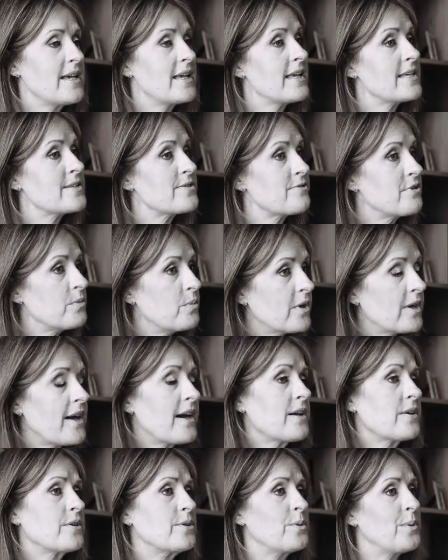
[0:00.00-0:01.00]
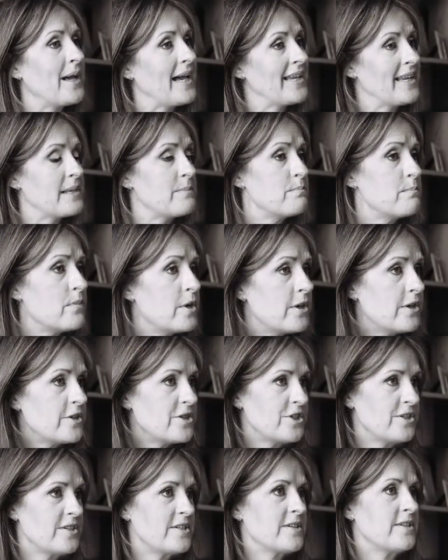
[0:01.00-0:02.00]
is through what I call an
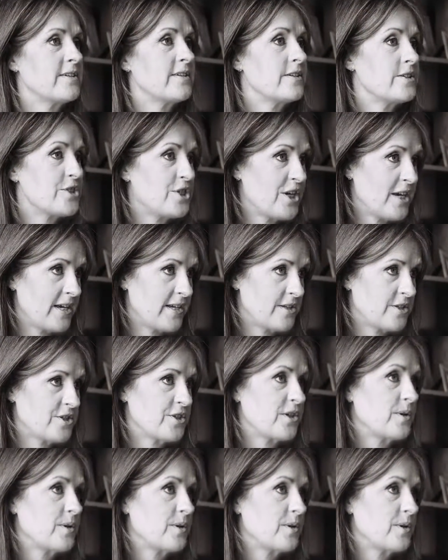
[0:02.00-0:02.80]
emergent change